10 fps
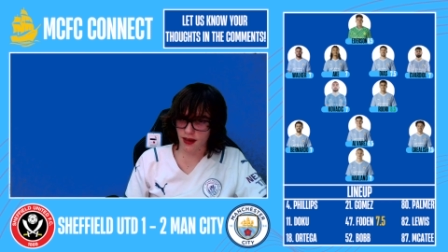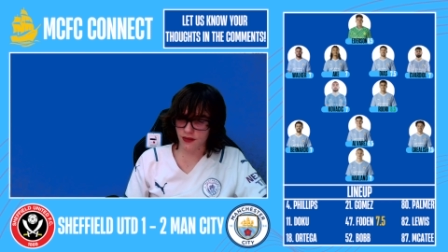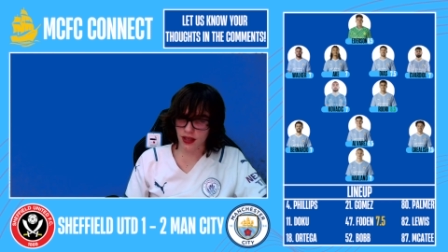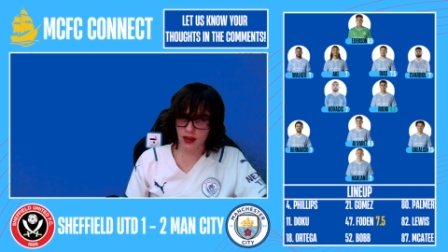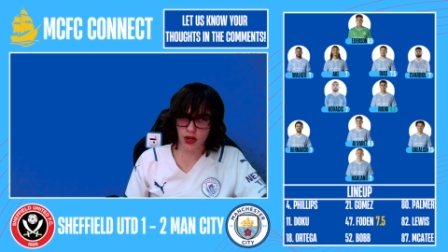I
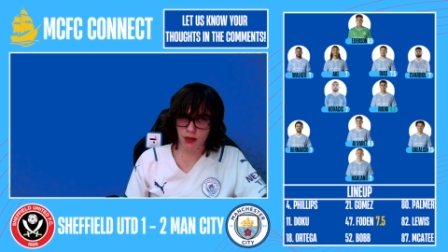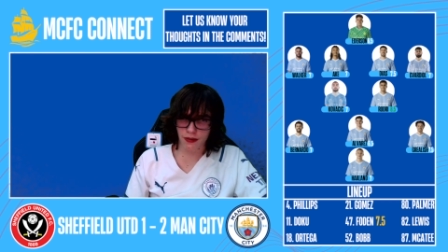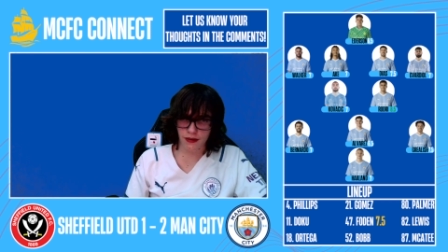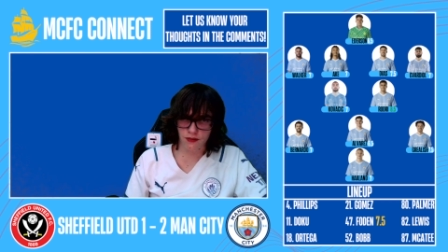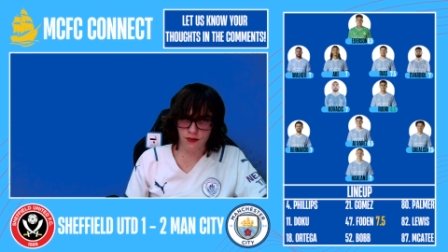think he only
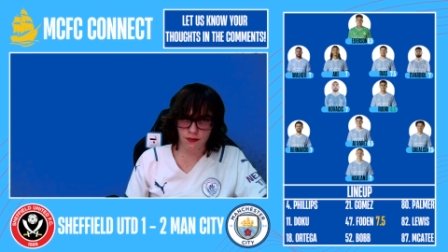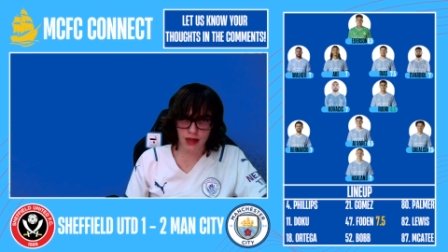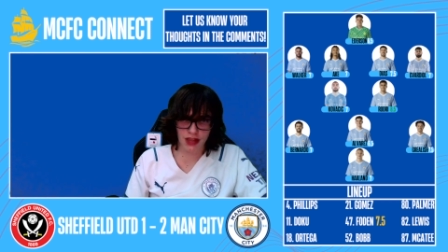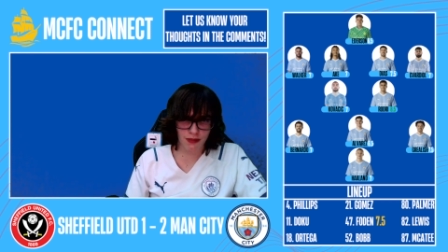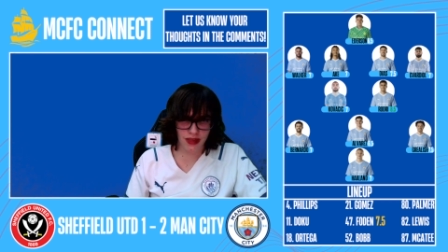
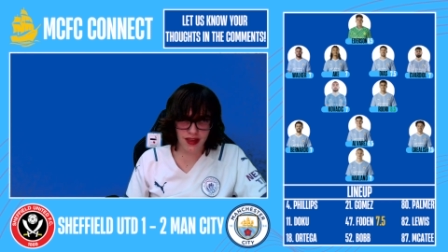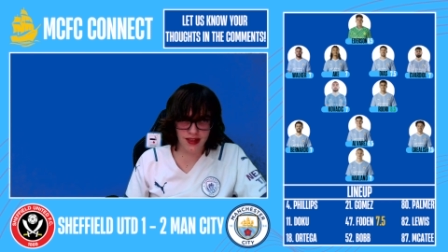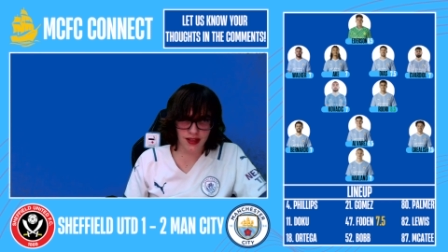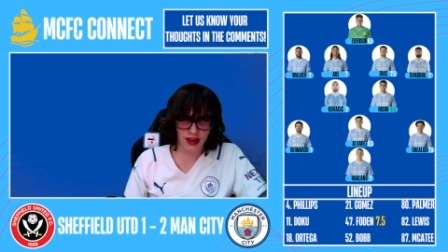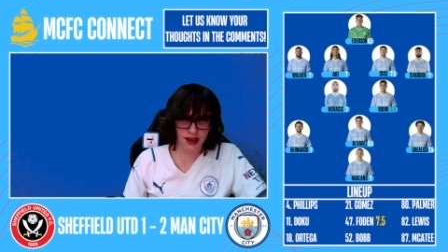
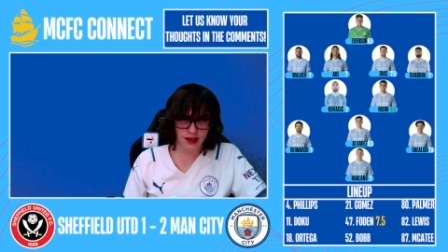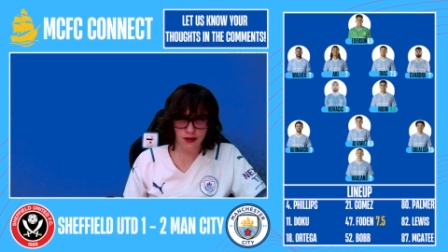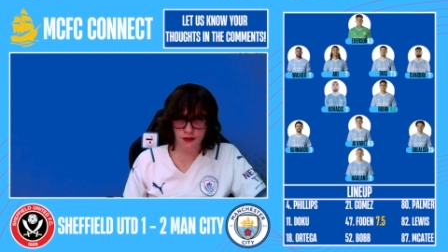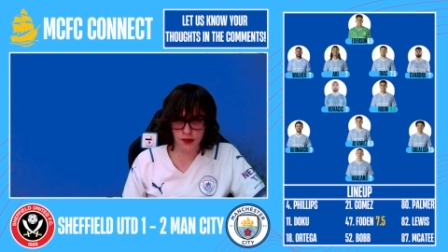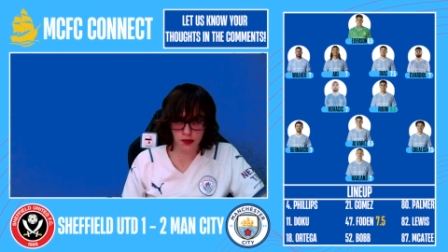misplaced like
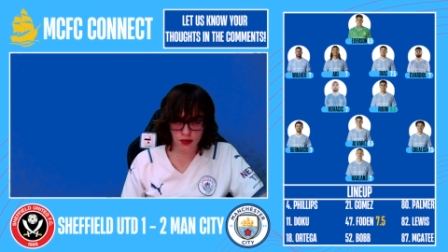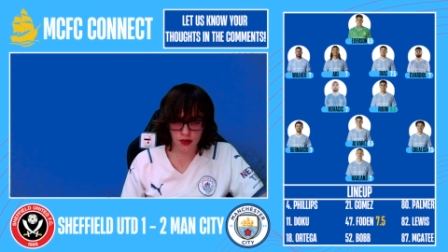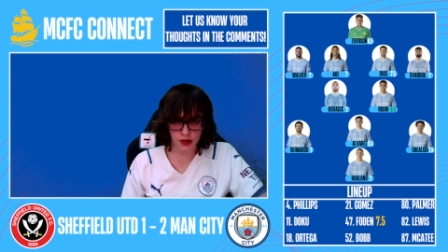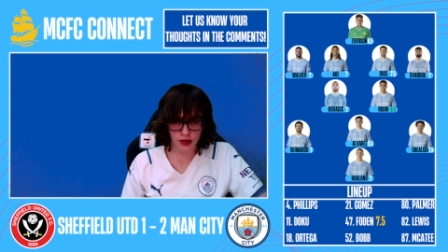four